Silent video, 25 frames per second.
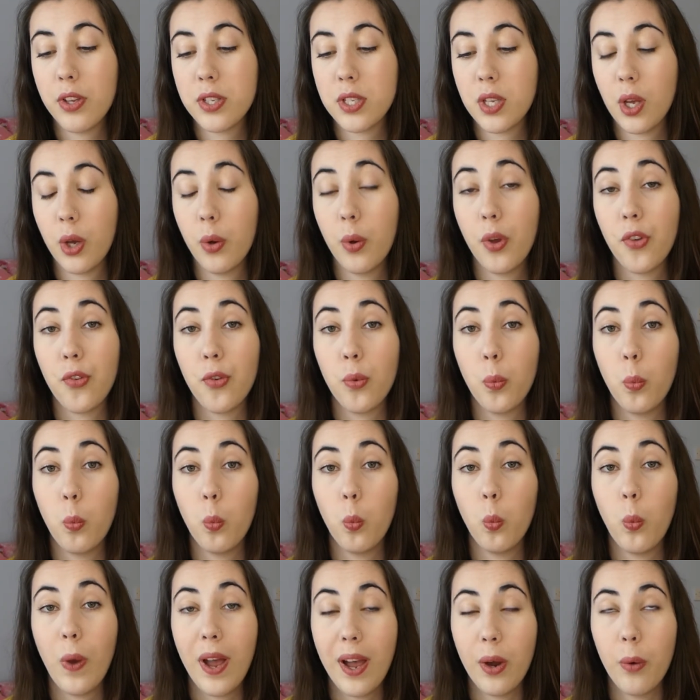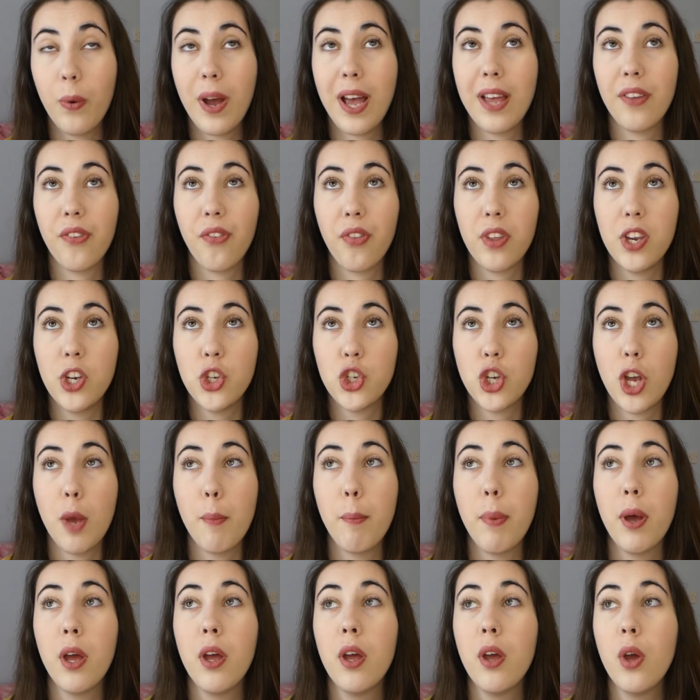So as well as the
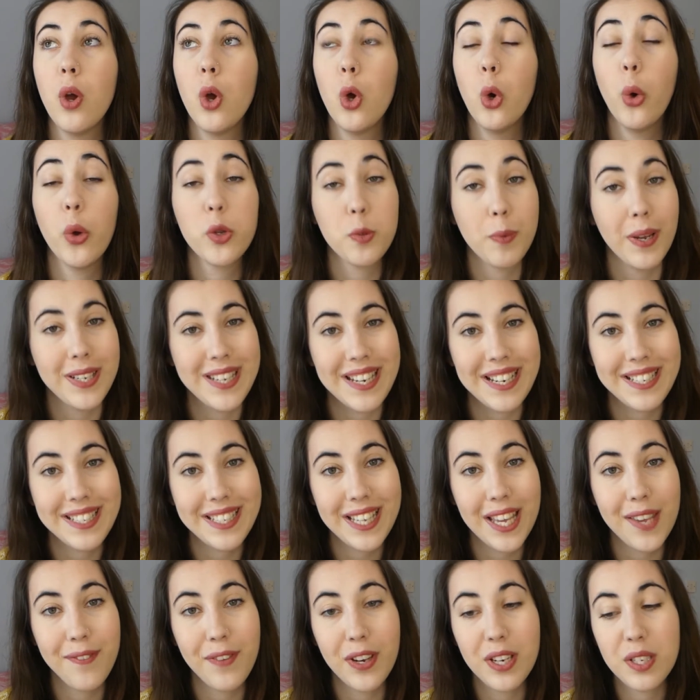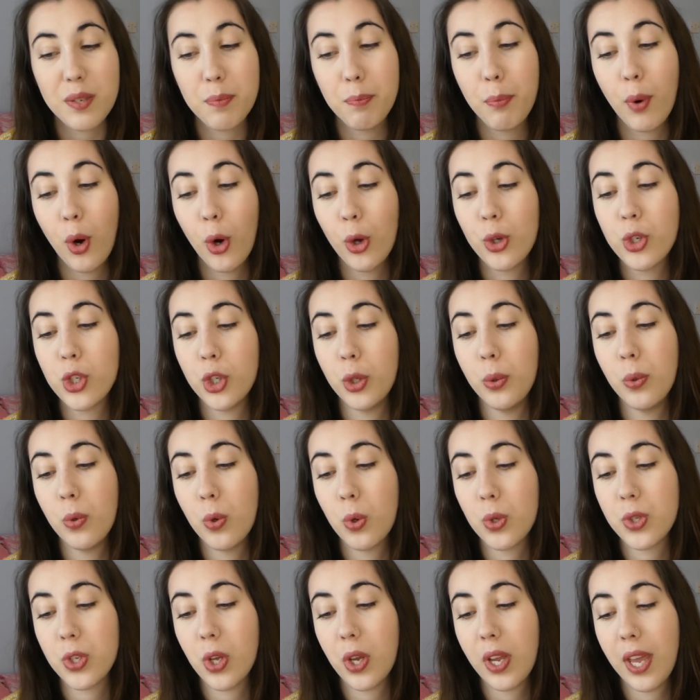Chip automatic savings bot, you
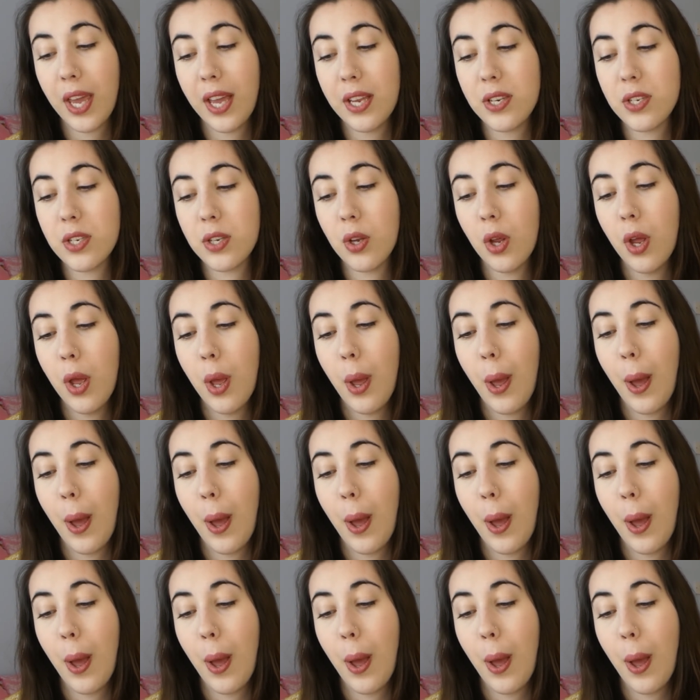also get